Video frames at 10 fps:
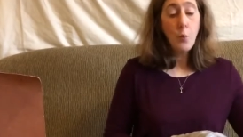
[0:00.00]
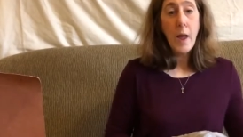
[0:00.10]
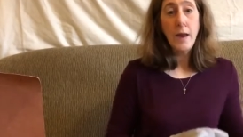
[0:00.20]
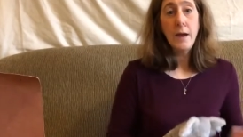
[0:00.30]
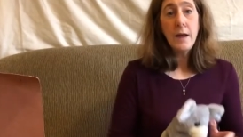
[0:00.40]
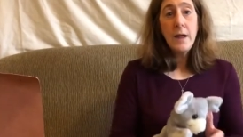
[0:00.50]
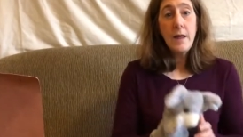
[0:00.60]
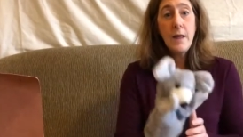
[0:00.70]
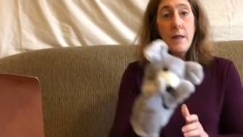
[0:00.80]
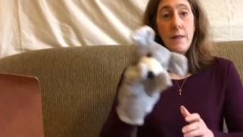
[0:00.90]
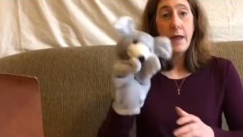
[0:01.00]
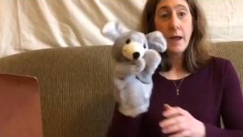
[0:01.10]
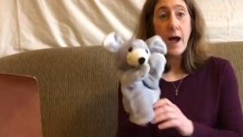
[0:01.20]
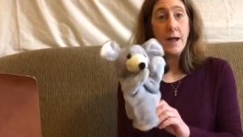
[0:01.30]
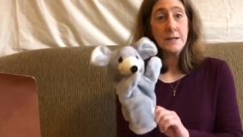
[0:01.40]
When they
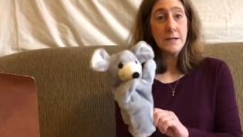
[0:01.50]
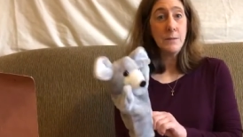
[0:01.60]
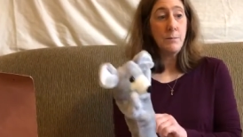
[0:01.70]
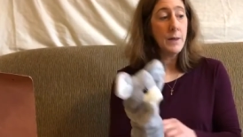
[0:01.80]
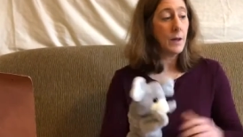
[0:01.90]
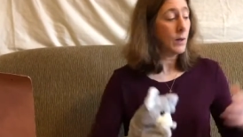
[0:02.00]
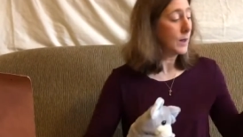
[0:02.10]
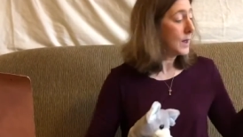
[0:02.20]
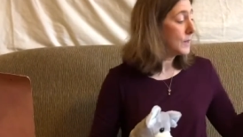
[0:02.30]
got to the mill,